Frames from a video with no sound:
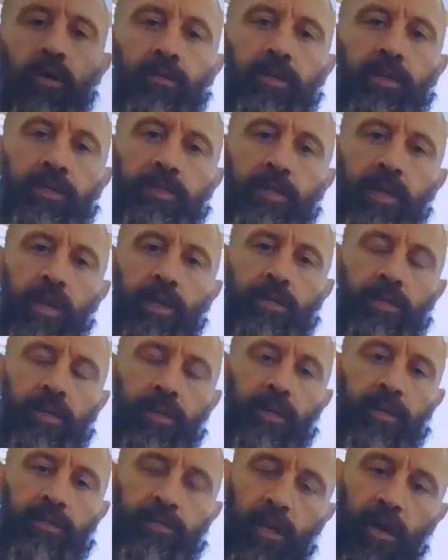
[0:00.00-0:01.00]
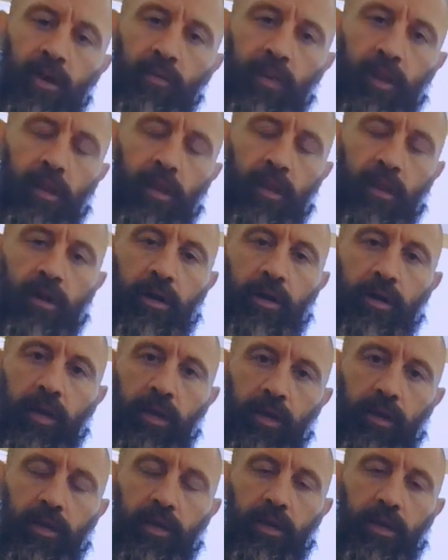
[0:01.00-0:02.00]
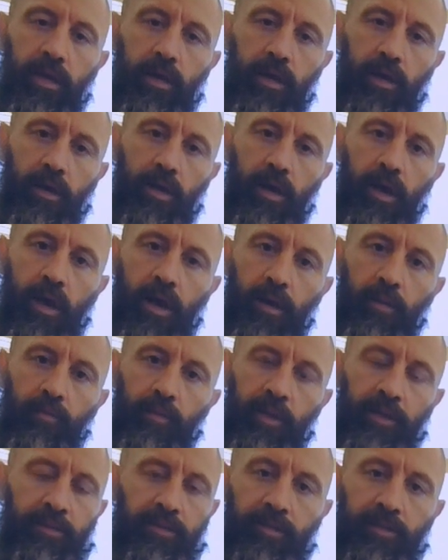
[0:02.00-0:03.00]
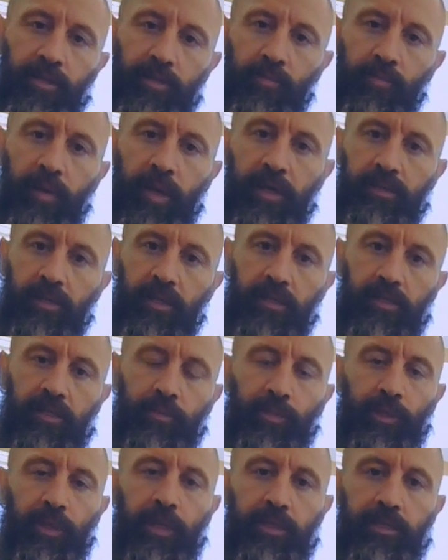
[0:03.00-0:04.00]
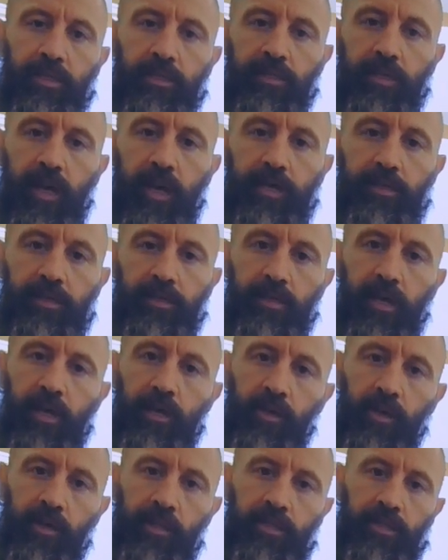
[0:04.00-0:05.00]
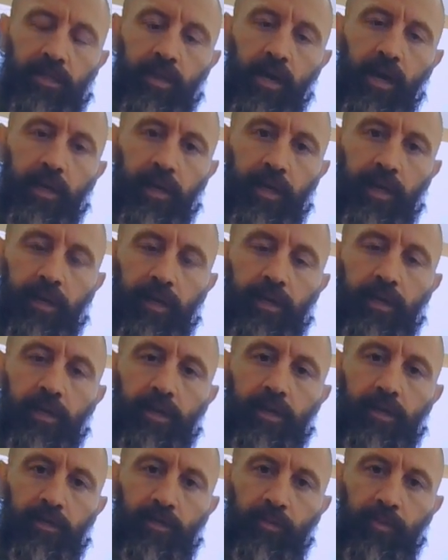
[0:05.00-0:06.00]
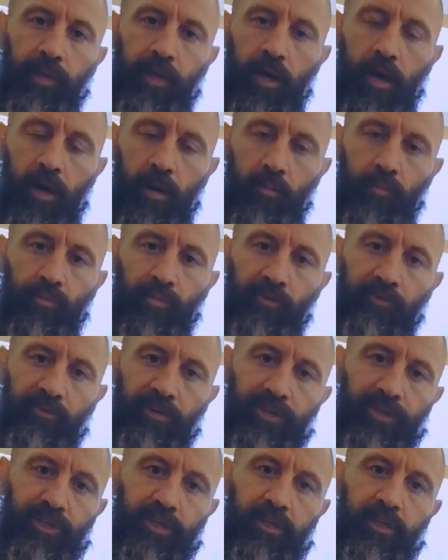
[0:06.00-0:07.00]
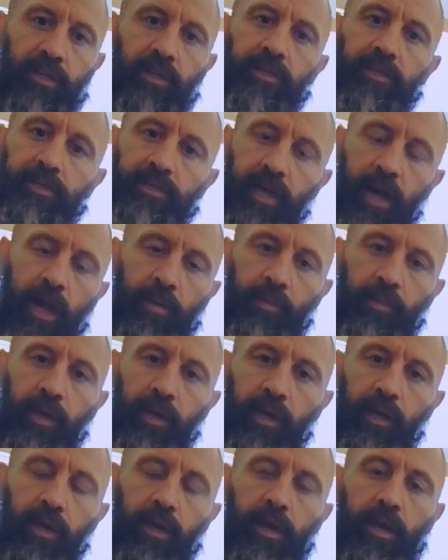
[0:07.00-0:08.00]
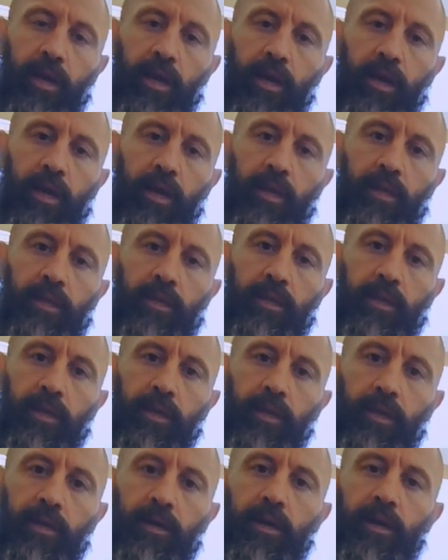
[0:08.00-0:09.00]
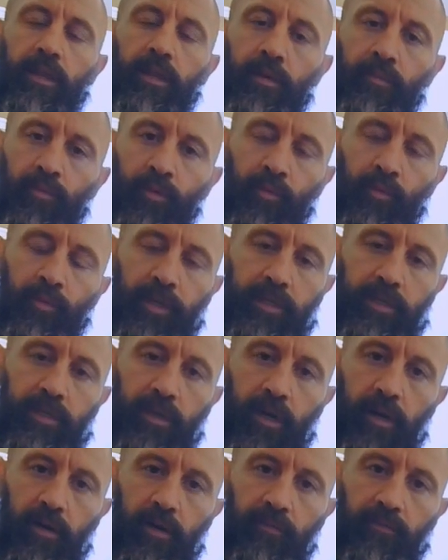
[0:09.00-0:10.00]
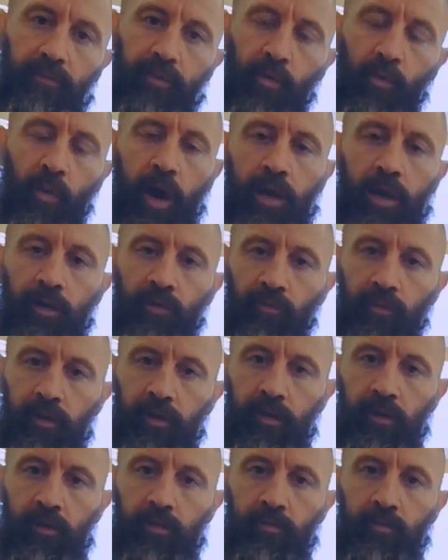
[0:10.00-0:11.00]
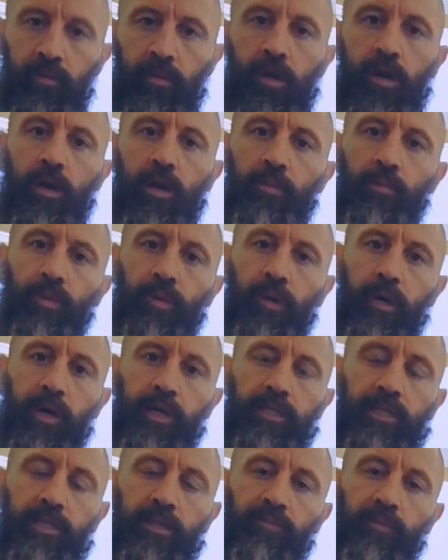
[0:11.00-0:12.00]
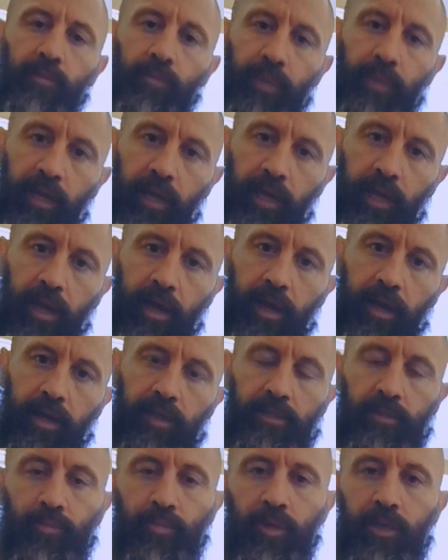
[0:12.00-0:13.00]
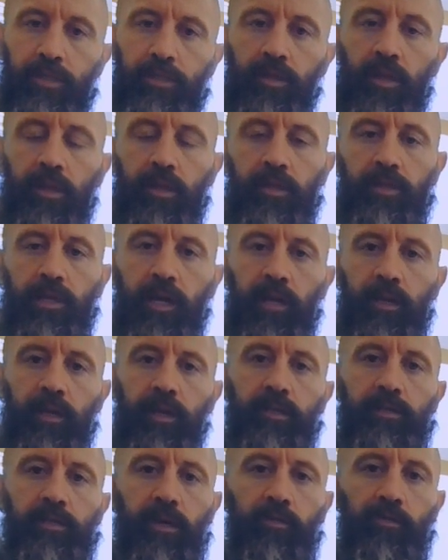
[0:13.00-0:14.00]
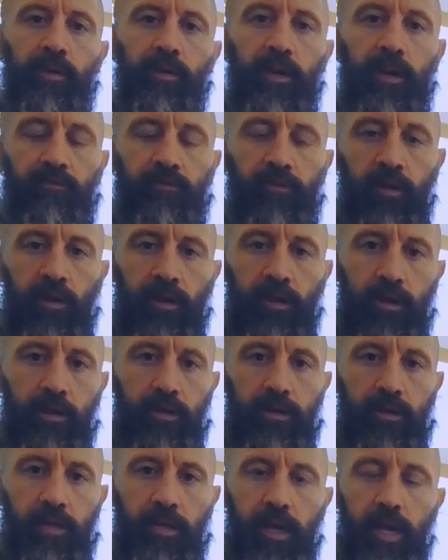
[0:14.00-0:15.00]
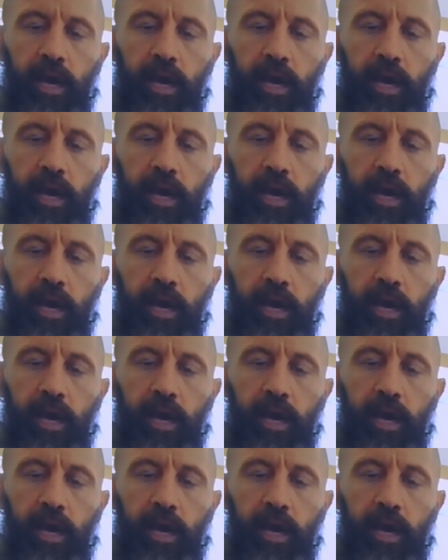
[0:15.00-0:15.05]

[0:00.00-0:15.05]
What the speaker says: these techniques that we are learning, these are just basic, simple exercises that you can study to become proficient in the timing, in the movement of the Huayno rhythm, plus the repiques, and plus the other techniques that we have learned.